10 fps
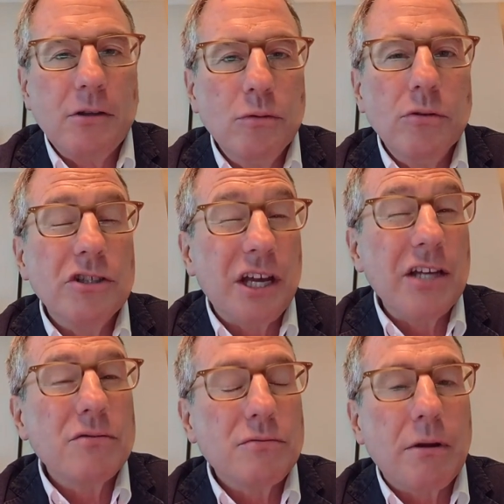Newland
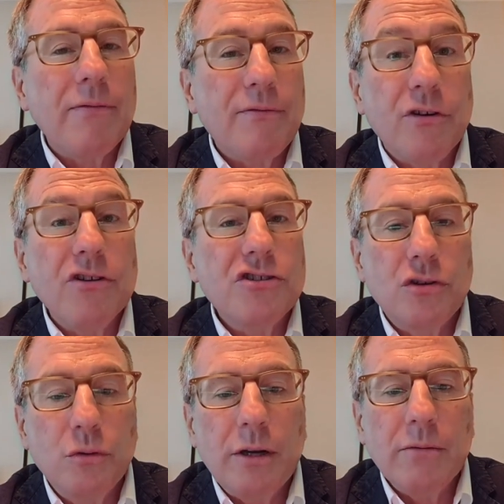Chase was probably first
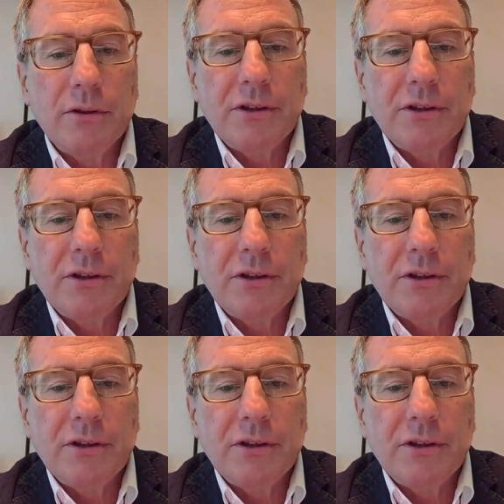to it with